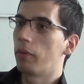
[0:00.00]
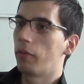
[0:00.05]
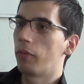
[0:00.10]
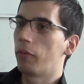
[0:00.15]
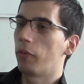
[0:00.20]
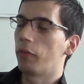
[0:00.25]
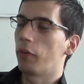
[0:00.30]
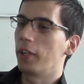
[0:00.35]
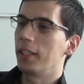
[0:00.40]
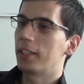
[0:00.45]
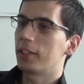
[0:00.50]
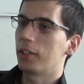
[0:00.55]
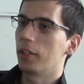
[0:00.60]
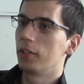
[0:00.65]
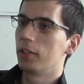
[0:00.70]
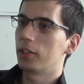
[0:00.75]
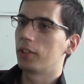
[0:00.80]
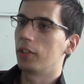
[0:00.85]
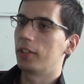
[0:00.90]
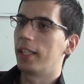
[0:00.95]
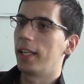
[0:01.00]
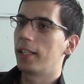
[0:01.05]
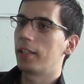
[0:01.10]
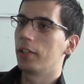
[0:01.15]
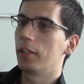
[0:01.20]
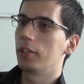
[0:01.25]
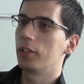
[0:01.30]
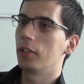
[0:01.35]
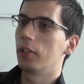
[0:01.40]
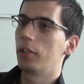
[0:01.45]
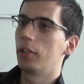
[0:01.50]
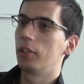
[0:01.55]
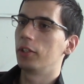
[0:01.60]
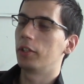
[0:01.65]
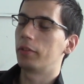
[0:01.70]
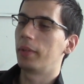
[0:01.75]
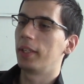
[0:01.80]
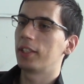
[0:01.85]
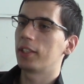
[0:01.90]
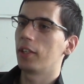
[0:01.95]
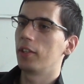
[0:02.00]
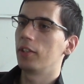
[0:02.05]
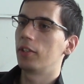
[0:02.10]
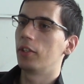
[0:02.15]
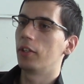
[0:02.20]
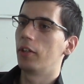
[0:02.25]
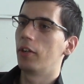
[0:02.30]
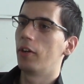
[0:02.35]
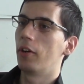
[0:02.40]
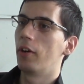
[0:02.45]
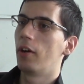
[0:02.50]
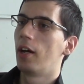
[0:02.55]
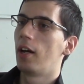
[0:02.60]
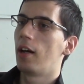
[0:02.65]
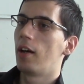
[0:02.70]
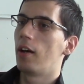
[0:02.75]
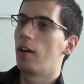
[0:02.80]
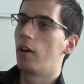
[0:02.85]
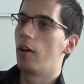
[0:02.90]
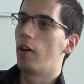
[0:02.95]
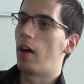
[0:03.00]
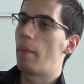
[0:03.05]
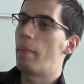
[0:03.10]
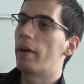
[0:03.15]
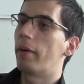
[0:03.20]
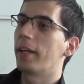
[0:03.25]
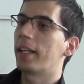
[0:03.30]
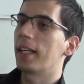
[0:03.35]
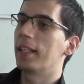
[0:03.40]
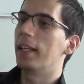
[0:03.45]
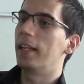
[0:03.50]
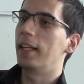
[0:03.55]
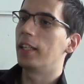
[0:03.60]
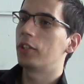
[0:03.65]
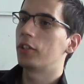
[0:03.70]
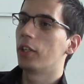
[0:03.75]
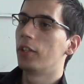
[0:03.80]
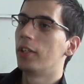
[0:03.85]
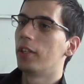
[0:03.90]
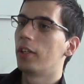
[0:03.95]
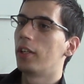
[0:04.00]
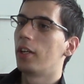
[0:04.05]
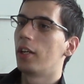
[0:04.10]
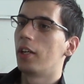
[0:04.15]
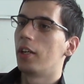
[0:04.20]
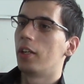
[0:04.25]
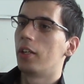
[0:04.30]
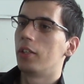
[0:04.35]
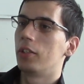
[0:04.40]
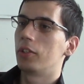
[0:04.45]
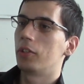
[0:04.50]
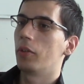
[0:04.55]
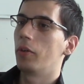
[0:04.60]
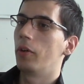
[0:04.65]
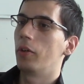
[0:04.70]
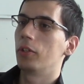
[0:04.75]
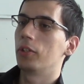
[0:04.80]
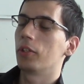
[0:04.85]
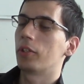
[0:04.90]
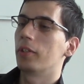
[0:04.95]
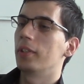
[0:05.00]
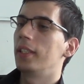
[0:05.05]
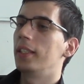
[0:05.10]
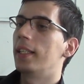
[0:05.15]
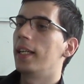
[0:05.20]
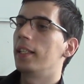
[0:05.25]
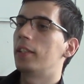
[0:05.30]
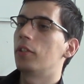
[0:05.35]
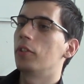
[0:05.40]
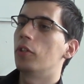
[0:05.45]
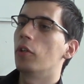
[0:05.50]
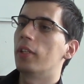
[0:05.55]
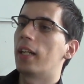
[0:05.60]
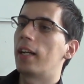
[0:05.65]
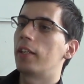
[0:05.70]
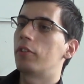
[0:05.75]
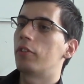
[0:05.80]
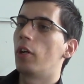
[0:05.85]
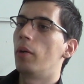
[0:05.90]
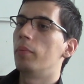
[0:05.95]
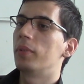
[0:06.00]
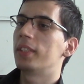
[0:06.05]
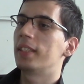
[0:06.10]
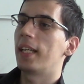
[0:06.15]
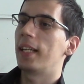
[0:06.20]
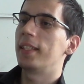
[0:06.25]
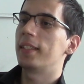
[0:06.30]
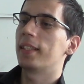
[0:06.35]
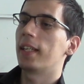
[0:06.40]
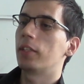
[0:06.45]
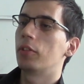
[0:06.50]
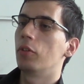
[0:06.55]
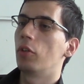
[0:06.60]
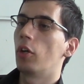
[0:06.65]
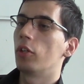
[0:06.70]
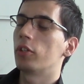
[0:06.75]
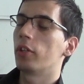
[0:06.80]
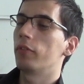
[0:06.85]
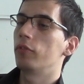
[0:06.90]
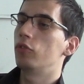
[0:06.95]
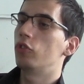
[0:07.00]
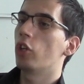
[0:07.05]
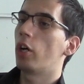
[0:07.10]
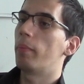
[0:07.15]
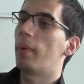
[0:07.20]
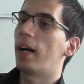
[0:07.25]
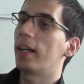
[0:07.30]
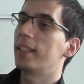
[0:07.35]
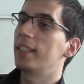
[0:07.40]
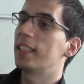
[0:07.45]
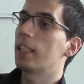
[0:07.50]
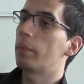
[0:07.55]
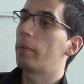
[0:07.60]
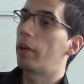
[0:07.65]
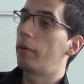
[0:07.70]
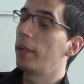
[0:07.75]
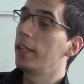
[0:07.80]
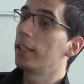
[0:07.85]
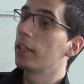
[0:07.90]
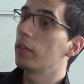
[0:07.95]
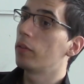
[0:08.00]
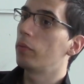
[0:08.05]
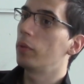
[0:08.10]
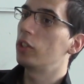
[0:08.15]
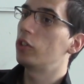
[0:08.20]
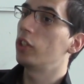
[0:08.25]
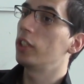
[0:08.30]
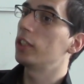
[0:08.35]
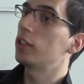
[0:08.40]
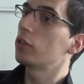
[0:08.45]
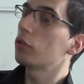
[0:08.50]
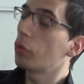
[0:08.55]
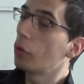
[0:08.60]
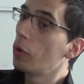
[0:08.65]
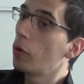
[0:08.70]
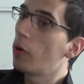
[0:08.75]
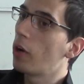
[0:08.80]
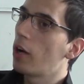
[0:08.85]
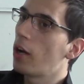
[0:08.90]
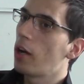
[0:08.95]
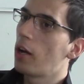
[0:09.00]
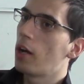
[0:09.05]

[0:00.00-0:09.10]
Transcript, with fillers: For instance, take the, the recent uh, uh, American election. So the candidate Donald Trump says that a lot of jobs are disappearing, which is true.